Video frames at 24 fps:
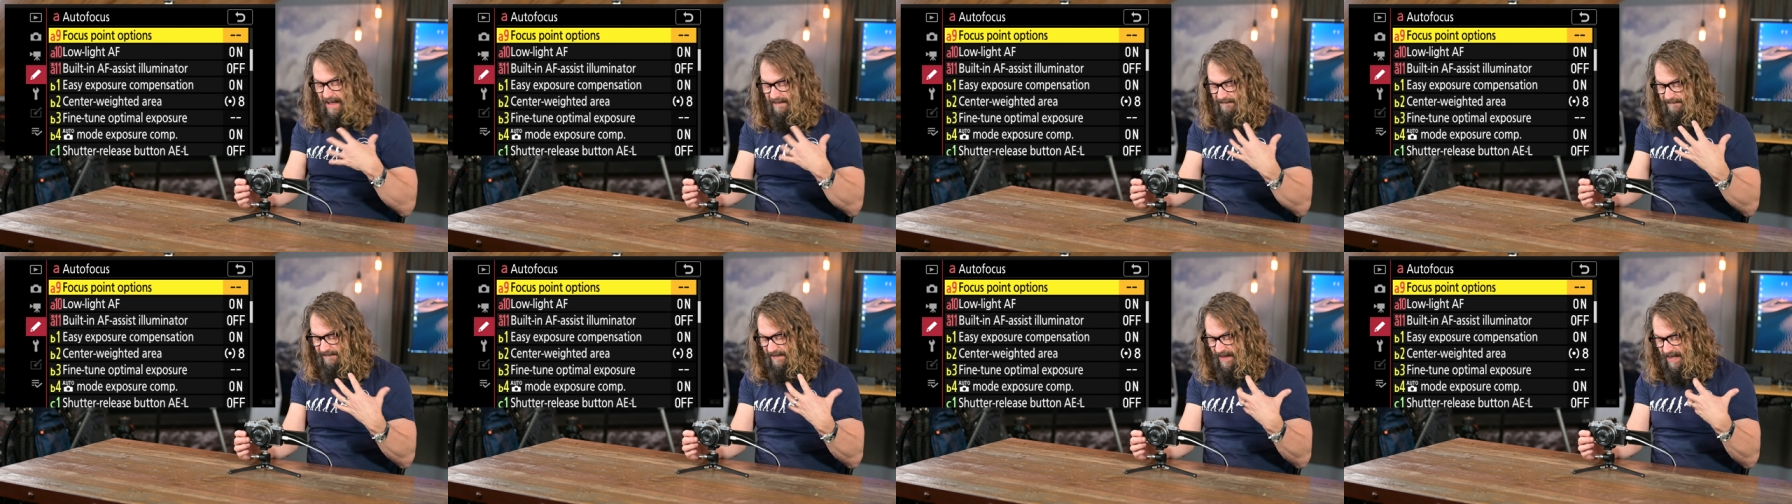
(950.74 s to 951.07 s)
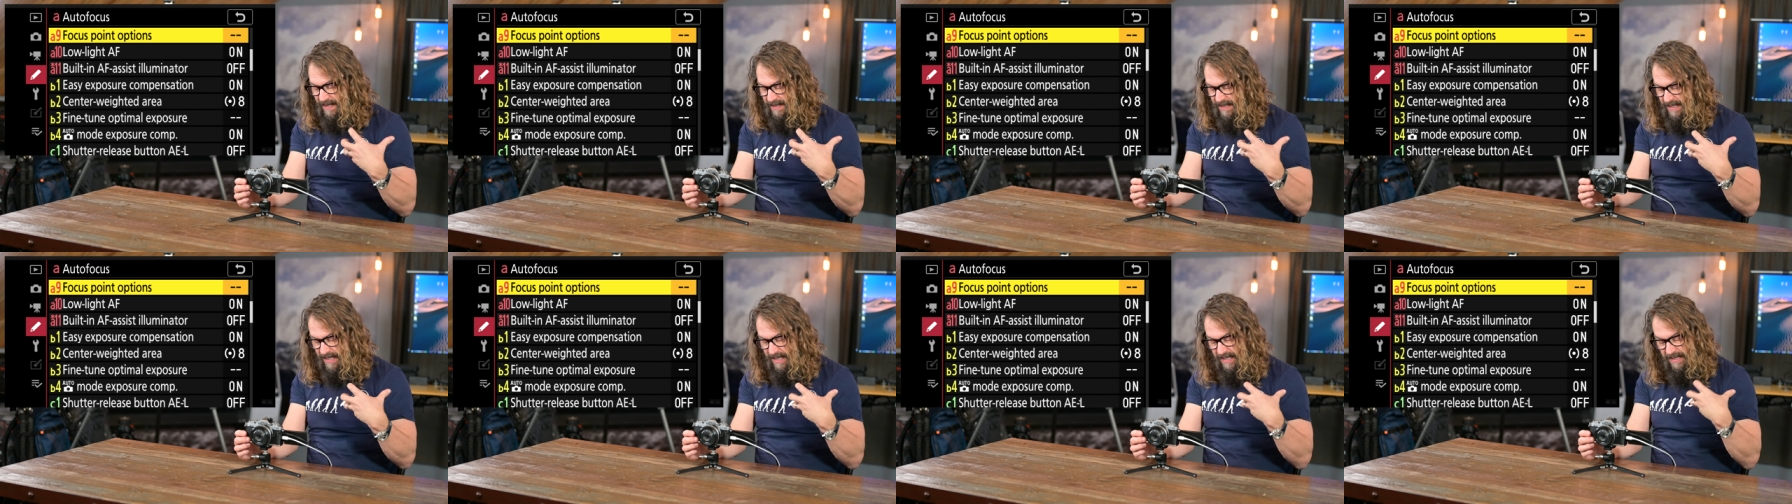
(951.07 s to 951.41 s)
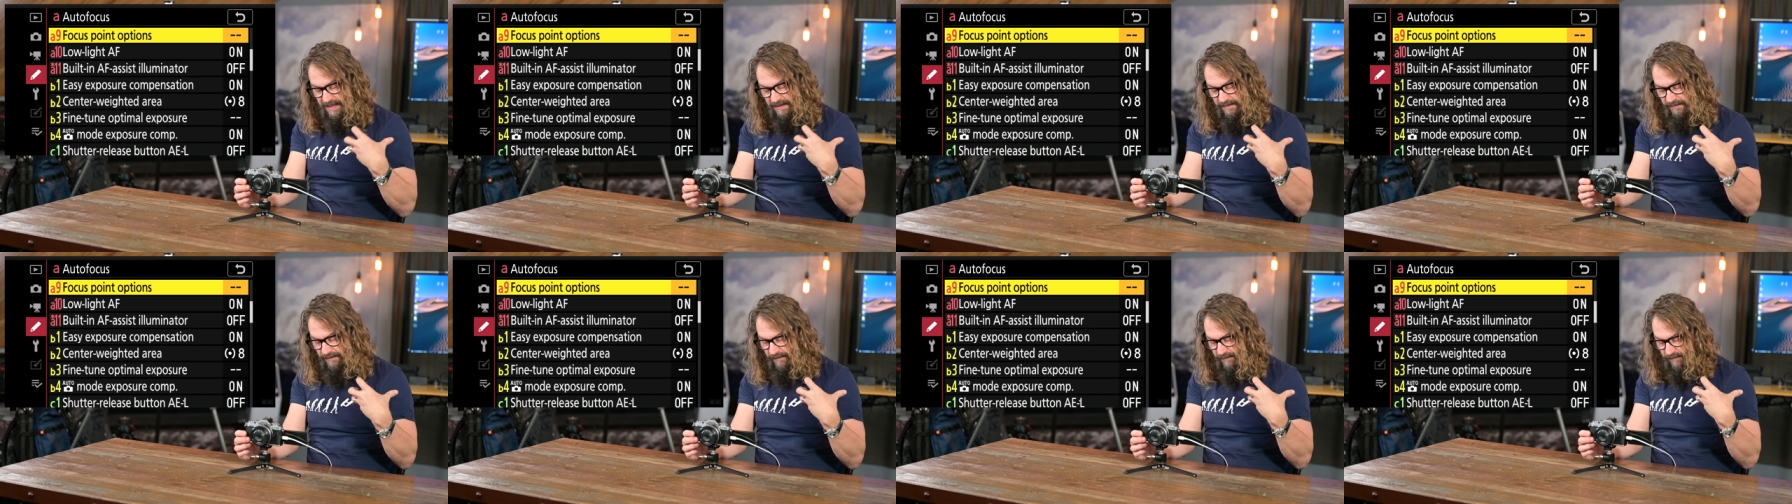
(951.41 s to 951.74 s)
I find
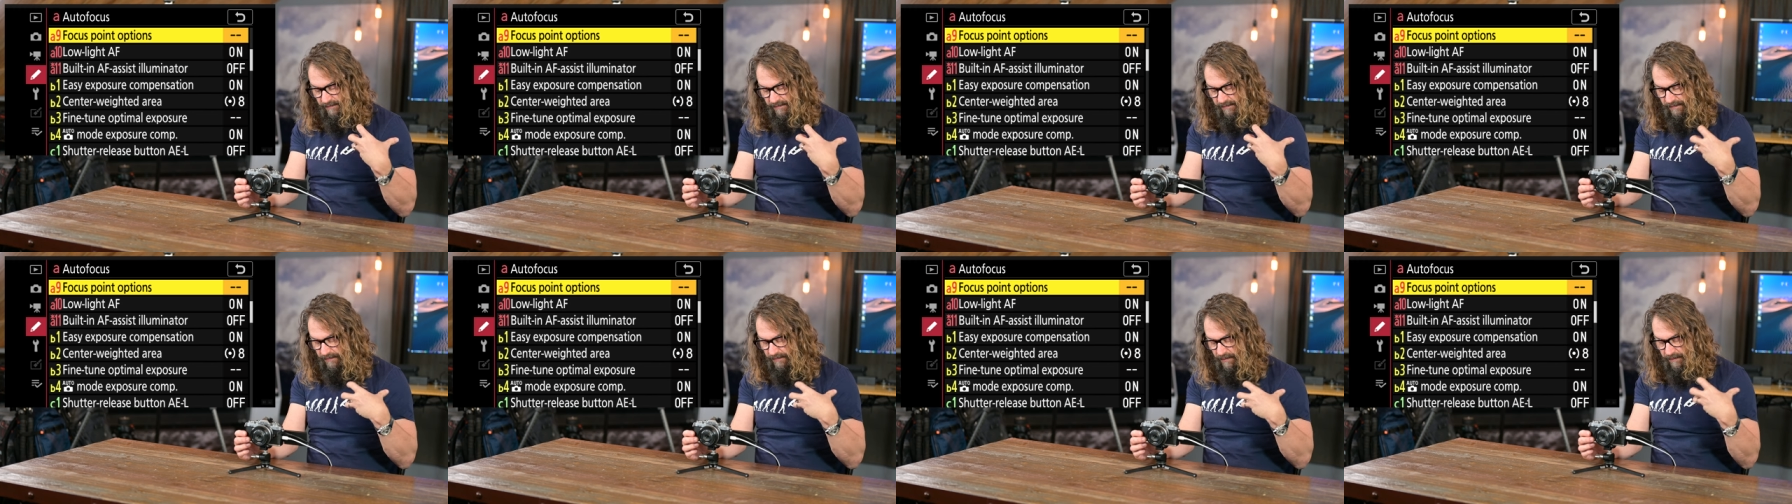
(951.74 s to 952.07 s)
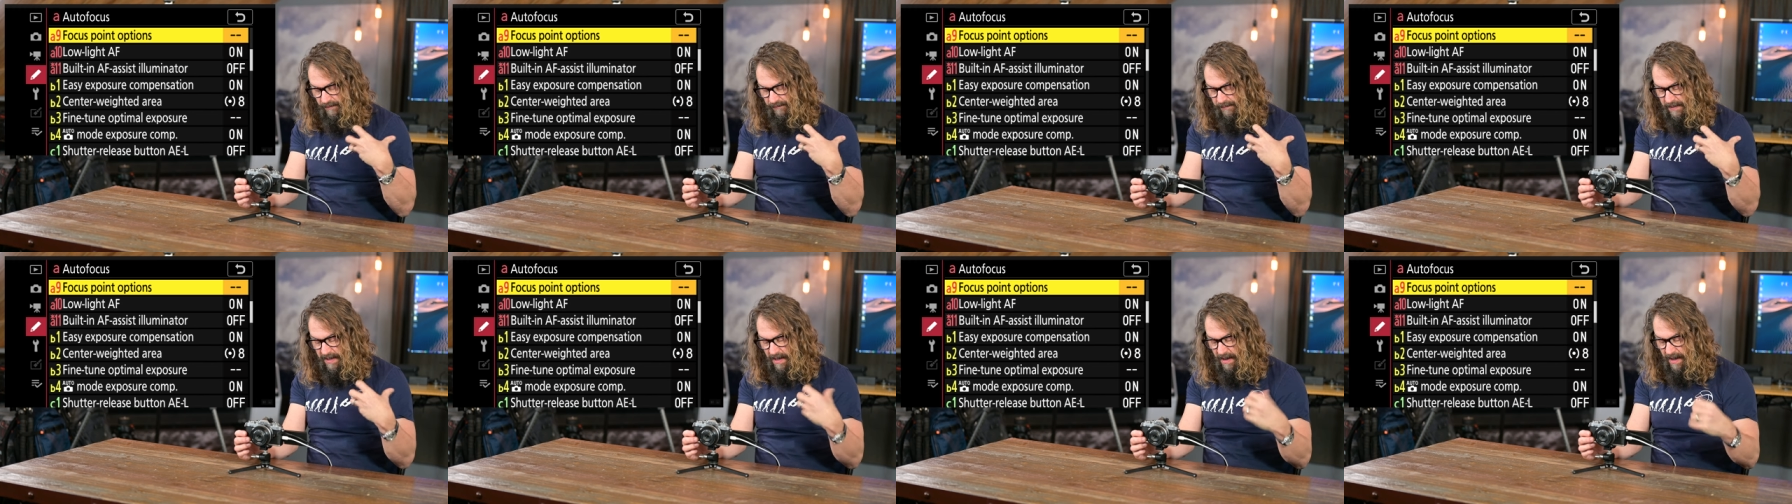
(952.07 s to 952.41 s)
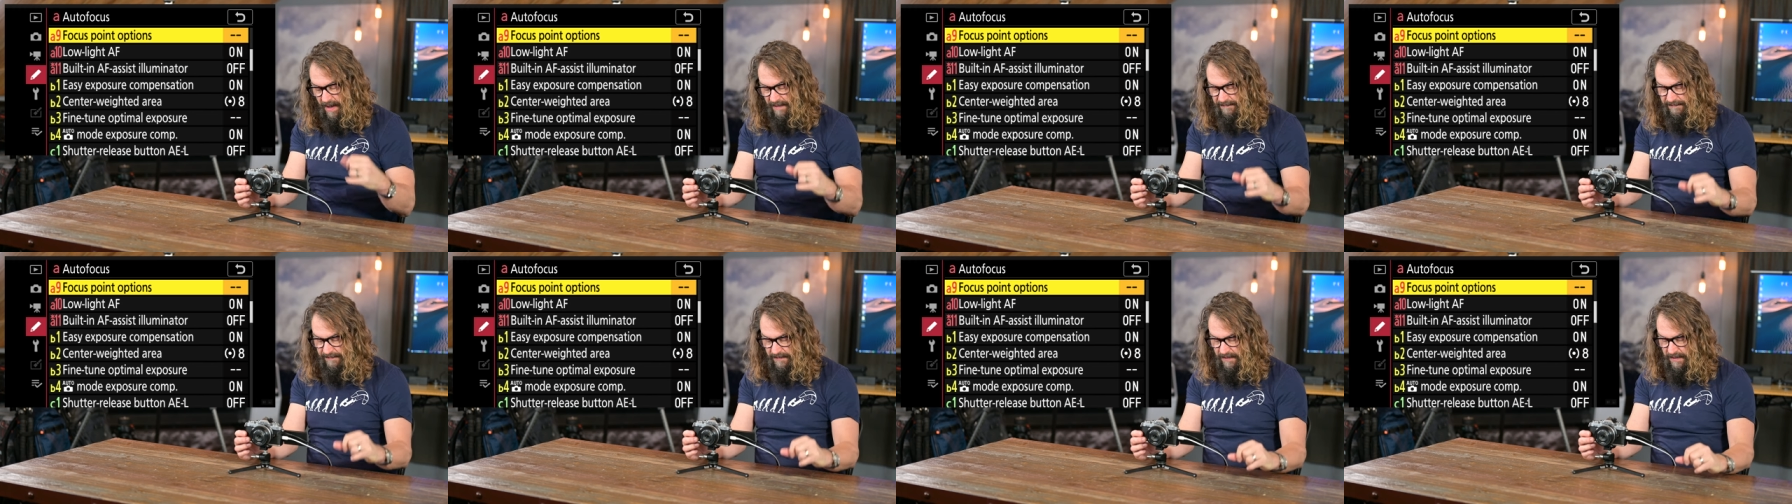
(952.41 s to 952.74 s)
it just throws me
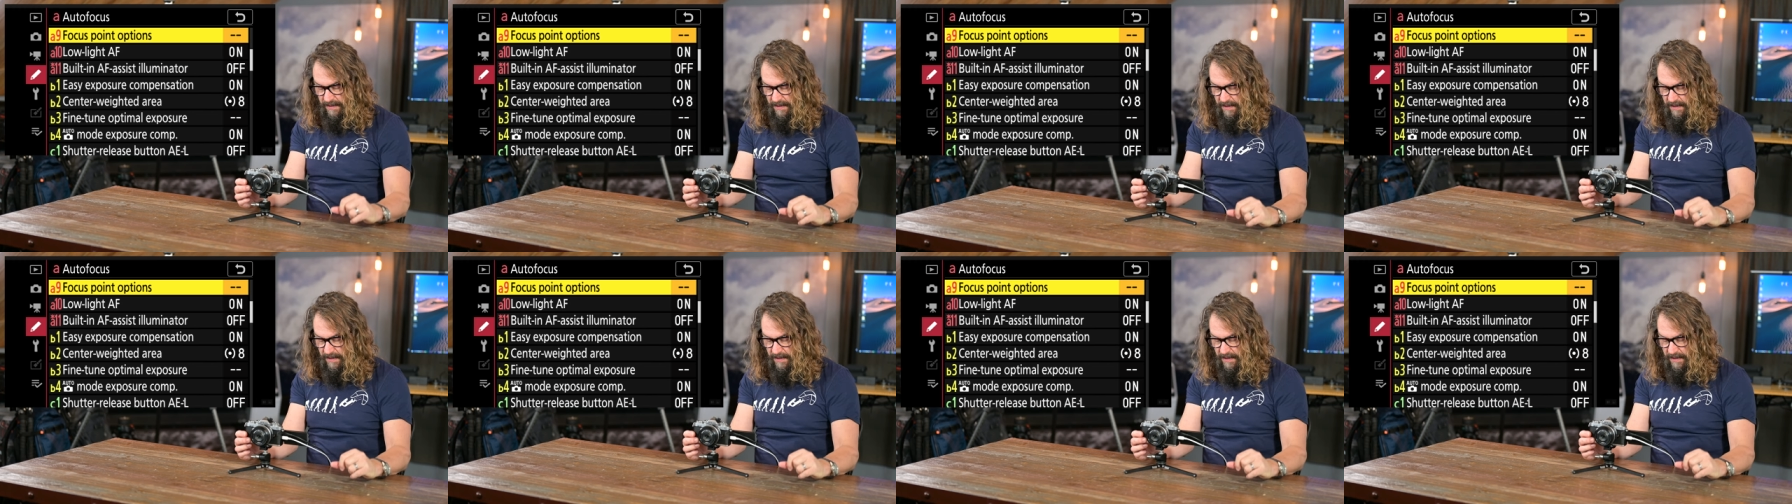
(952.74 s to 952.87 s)
off.